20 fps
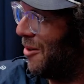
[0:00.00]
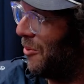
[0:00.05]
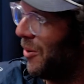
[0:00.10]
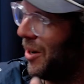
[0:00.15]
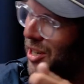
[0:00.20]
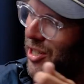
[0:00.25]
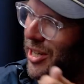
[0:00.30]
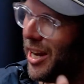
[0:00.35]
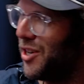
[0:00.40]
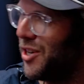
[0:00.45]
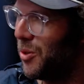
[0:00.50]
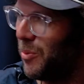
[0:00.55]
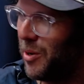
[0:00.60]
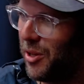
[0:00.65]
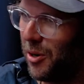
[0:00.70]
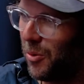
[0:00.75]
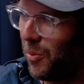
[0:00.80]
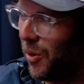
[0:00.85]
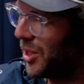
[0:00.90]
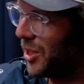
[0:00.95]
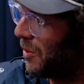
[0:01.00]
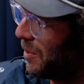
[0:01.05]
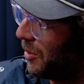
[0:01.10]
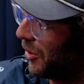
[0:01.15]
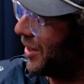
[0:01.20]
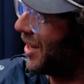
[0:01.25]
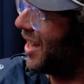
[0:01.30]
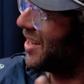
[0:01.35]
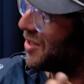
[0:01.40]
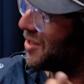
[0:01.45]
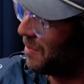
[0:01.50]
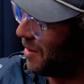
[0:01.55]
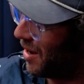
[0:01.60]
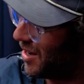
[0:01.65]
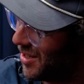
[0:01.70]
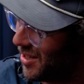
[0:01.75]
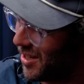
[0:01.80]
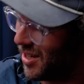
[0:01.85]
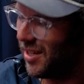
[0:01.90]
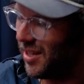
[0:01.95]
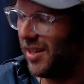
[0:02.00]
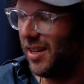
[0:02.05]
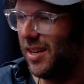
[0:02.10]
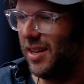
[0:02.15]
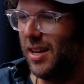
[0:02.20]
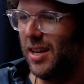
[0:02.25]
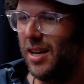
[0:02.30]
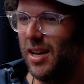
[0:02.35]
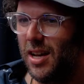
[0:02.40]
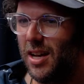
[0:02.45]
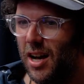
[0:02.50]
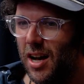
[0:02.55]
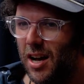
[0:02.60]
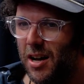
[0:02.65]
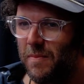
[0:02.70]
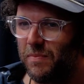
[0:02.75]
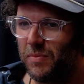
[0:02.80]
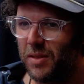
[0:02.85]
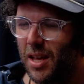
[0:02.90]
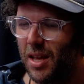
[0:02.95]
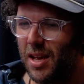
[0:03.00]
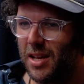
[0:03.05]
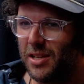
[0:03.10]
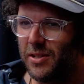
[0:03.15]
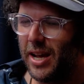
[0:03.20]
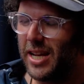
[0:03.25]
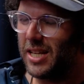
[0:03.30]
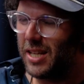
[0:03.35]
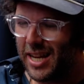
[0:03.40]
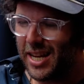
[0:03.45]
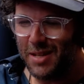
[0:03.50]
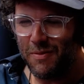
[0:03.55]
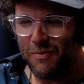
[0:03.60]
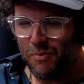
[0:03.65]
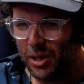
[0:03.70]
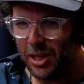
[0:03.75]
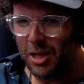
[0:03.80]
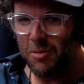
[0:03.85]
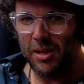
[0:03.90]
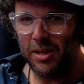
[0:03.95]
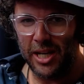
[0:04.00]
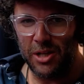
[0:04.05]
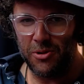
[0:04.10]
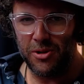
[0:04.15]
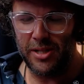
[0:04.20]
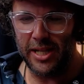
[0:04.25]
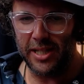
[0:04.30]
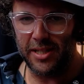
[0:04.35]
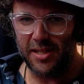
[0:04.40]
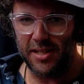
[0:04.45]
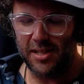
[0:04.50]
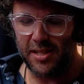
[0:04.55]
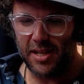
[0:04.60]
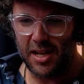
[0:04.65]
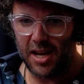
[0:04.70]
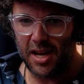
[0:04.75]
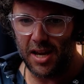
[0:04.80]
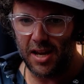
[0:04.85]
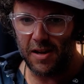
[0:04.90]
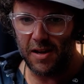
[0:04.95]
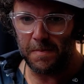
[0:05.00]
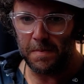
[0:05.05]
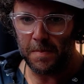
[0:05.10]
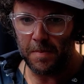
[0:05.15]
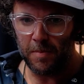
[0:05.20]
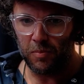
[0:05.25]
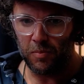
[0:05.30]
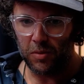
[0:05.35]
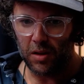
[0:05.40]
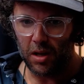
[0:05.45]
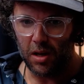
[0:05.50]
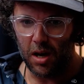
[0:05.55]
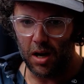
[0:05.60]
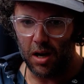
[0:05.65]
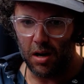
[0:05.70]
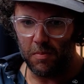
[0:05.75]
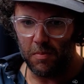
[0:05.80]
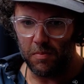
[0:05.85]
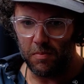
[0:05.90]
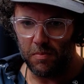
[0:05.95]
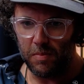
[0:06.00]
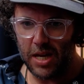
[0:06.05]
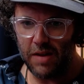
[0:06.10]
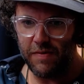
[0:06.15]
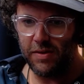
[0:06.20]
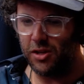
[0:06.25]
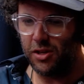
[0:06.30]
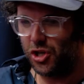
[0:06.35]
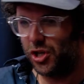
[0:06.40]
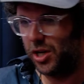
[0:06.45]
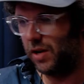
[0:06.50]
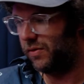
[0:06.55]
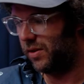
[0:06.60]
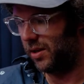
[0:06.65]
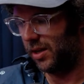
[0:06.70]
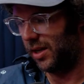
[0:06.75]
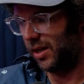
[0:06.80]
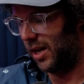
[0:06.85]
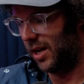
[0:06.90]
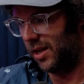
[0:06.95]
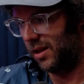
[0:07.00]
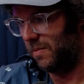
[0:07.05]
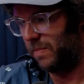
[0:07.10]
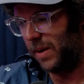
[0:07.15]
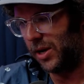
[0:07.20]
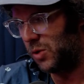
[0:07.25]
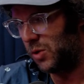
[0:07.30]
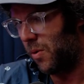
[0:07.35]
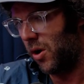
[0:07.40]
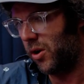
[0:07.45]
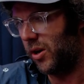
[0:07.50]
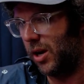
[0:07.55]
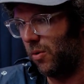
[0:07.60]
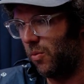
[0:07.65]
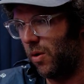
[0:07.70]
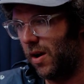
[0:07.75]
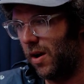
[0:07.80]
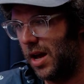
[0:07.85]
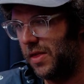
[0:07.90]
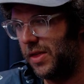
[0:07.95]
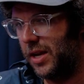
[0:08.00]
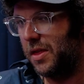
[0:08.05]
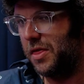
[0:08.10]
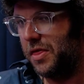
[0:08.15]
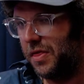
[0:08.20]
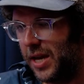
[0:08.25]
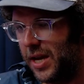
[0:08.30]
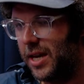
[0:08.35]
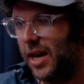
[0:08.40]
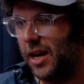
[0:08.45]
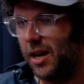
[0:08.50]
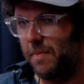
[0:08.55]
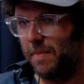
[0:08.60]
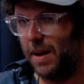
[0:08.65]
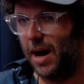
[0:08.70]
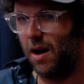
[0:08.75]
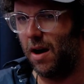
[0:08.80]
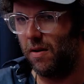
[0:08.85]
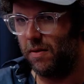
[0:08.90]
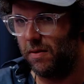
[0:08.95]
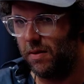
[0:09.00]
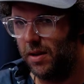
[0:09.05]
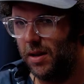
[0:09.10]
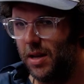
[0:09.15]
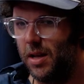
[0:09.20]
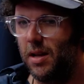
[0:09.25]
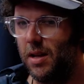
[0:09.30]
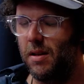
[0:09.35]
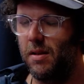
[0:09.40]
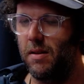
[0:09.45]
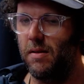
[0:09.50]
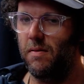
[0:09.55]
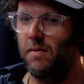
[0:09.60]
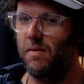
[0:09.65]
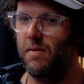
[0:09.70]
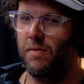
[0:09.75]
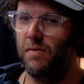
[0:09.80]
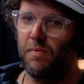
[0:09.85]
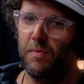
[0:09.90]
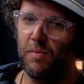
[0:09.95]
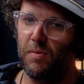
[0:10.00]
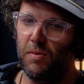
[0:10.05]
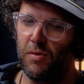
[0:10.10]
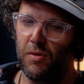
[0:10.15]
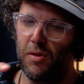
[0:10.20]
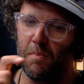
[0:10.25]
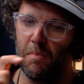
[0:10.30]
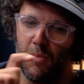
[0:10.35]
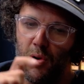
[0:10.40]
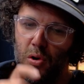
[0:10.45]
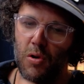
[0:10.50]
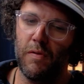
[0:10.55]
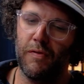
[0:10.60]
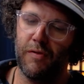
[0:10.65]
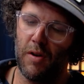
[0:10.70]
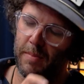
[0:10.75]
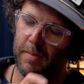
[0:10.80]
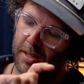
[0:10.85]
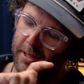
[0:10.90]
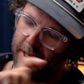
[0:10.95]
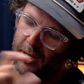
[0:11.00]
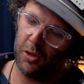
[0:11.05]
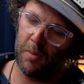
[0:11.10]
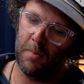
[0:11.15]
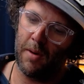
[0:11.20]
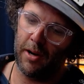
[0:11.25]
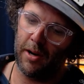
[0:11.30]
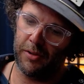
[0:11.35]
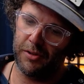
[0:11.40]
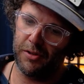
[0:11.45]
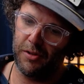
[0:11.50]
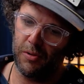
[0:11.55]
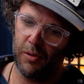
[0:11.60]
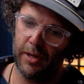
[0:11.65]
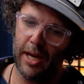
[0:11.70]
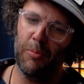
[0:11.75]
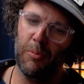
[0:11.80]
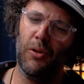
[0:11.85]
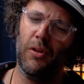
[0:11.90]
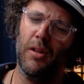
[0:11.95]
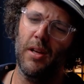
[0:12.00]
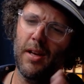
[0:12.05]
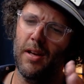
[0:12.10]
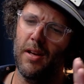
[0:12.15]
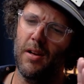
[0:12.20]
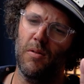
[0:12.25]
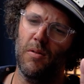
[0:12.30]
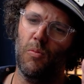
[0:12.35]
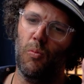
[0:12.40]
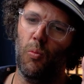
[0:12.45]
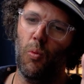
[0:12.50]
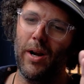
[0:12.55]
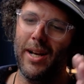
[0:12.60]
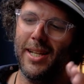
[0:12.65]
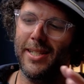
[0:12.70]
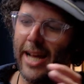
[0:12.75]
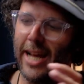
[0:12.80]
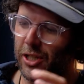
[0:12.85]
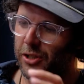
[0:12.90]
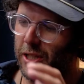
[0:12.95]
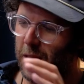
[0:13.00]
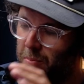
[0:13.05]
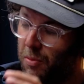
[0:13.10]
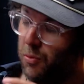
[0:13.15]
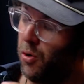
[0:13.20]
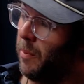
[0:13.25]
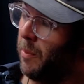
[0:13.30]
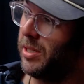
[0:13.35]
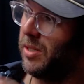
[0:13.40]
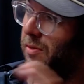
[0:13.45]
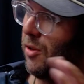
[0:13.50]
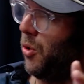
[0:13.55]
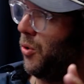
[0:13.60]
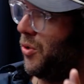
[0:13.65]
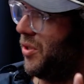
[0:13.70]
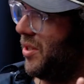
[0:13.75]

want to change the way that it works. I want to be able to customize it. So it's really, really interesting to see even the shift in the benchmarking where I think thinking about the move from a single model to, okay, well, what is actually the performance of the whole